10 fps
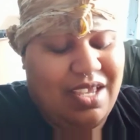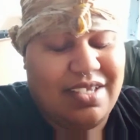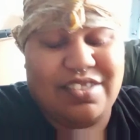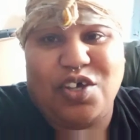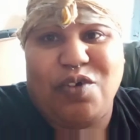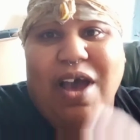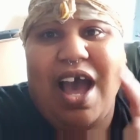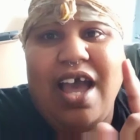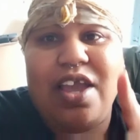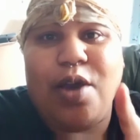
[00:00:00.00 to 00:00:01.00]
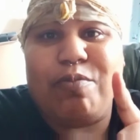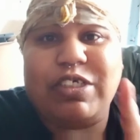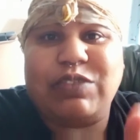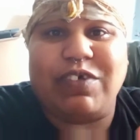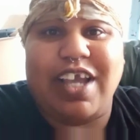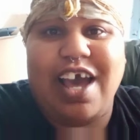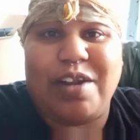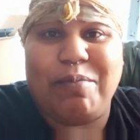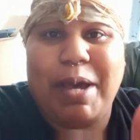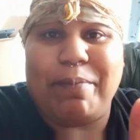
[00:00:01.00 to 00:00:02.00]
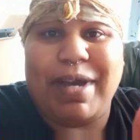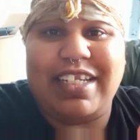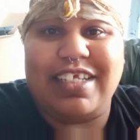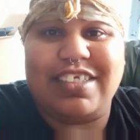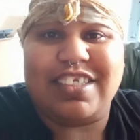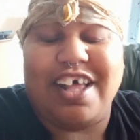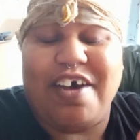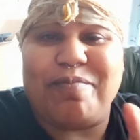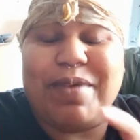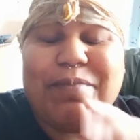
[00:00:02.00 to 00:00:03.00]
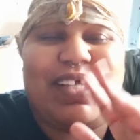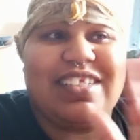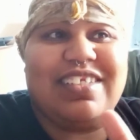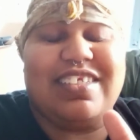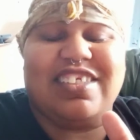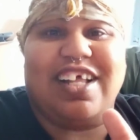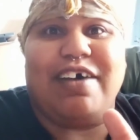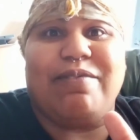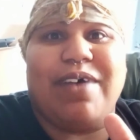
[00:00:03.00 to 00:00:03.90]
So I almost forgot about my dishcloth, my monthly dishcloth.